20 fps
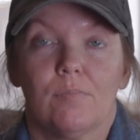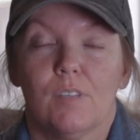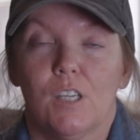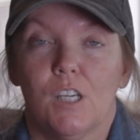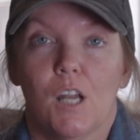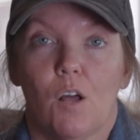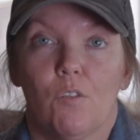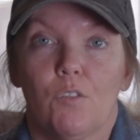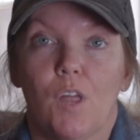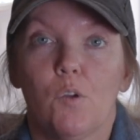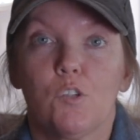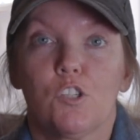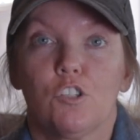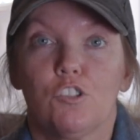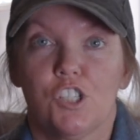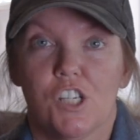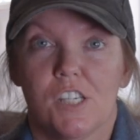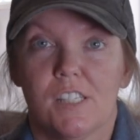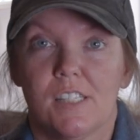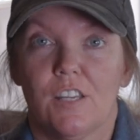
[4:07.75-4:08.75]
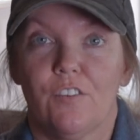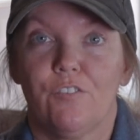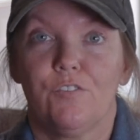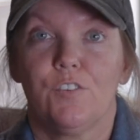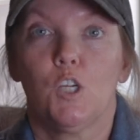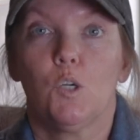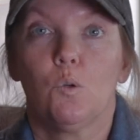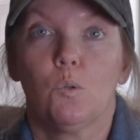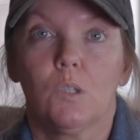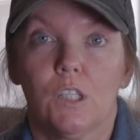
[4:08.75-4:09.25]
You know, those are just a
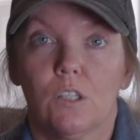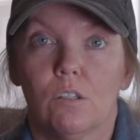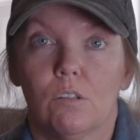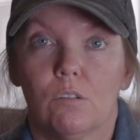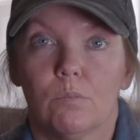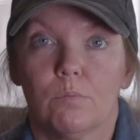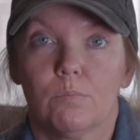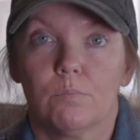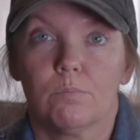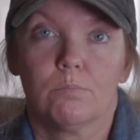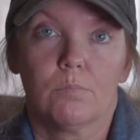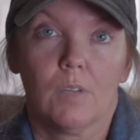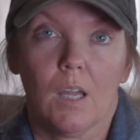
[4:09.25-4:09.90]
few little